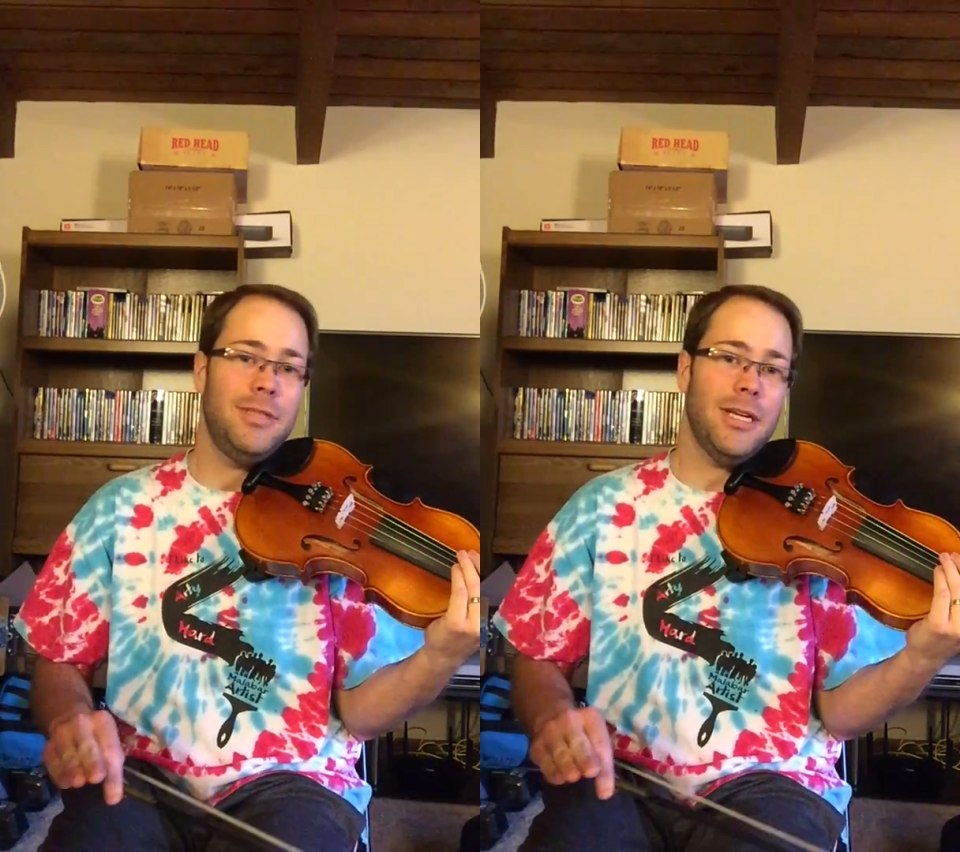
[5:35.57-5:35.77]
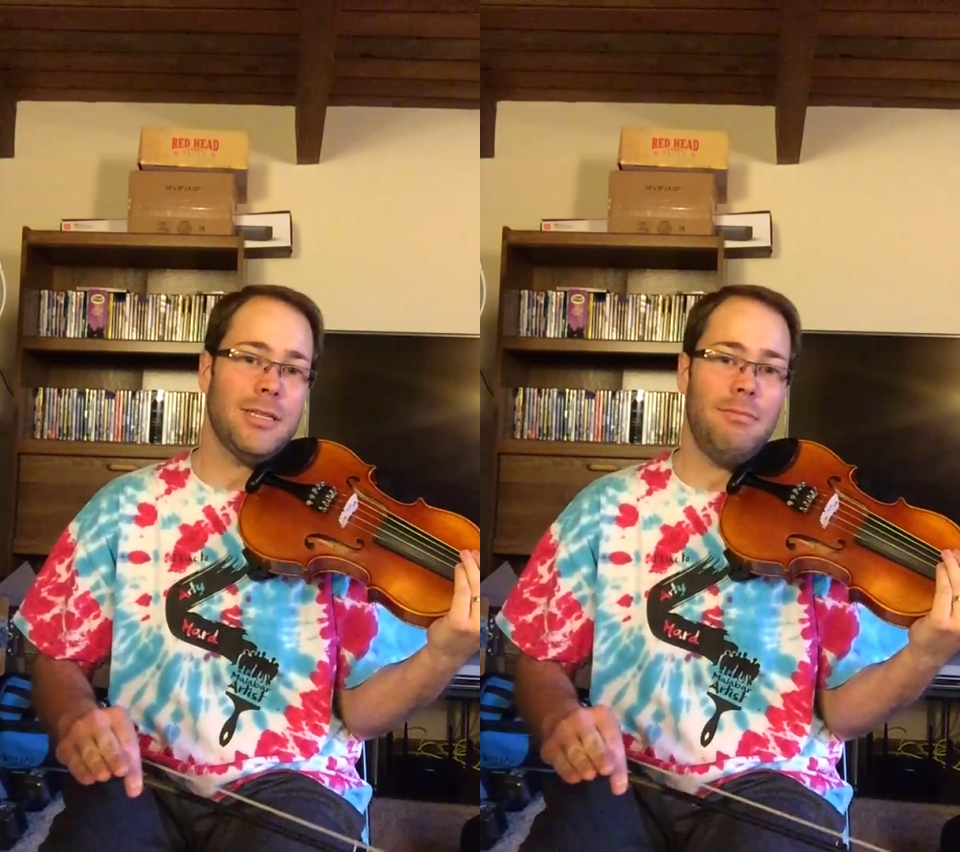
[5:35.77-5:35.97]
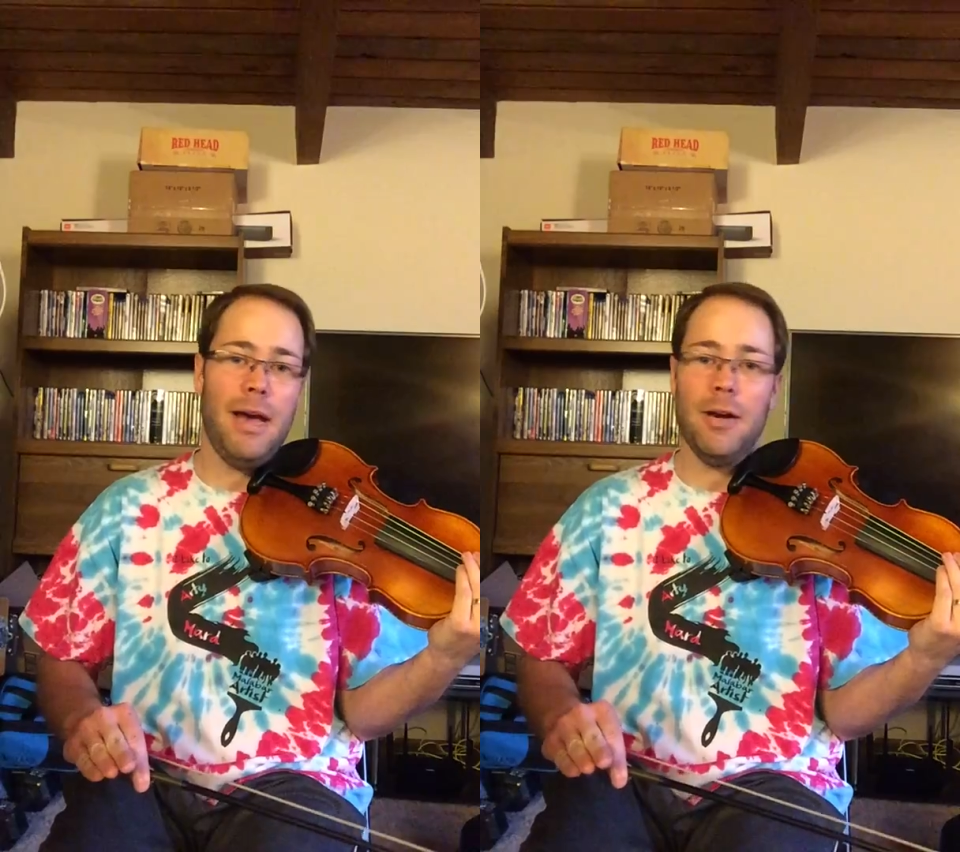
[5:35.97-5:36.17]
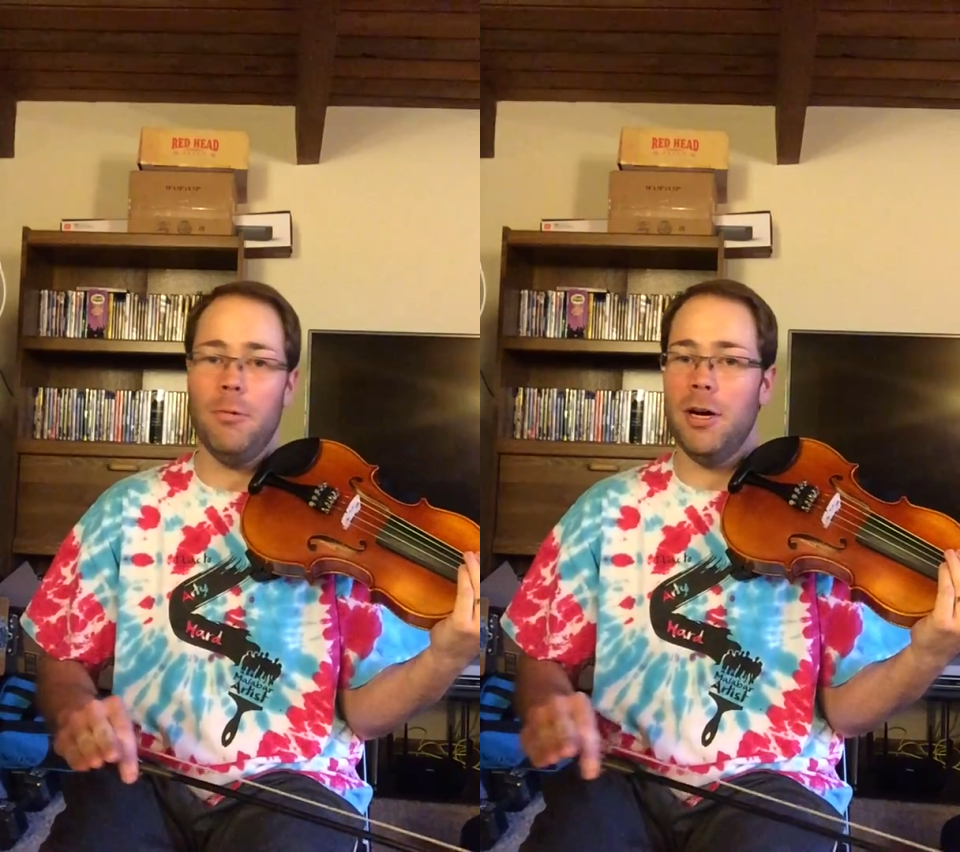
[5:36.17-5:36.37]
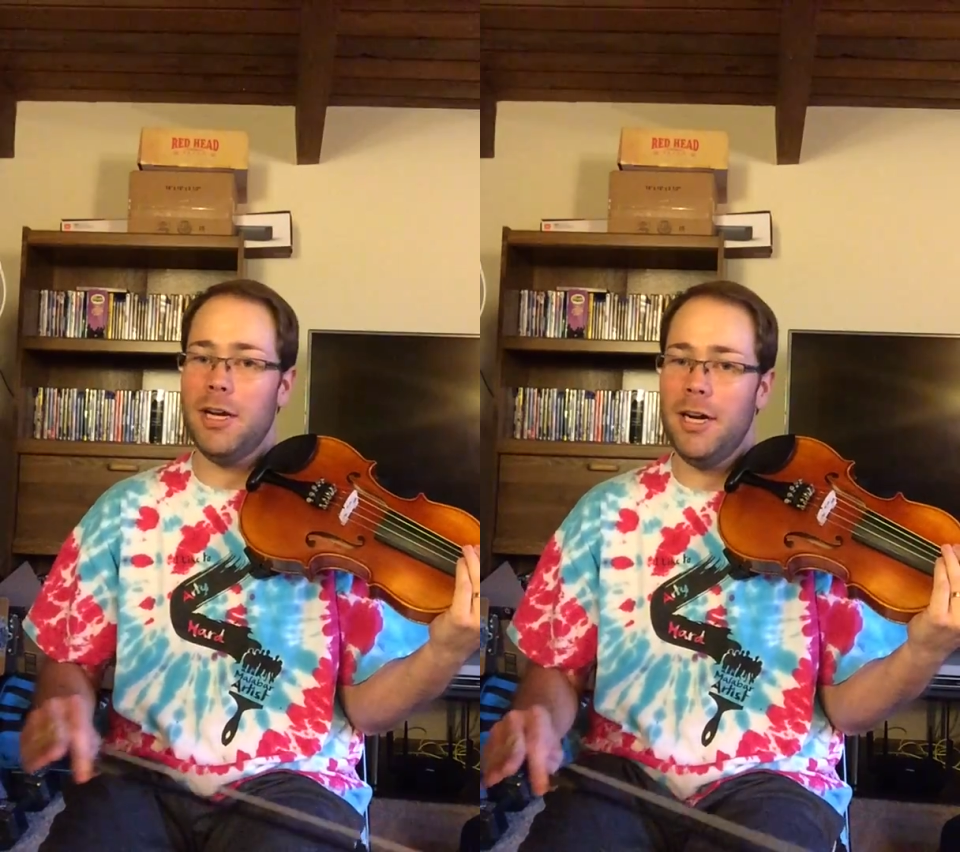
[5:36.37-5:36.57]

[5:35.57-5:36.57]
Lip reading: doesn't matter what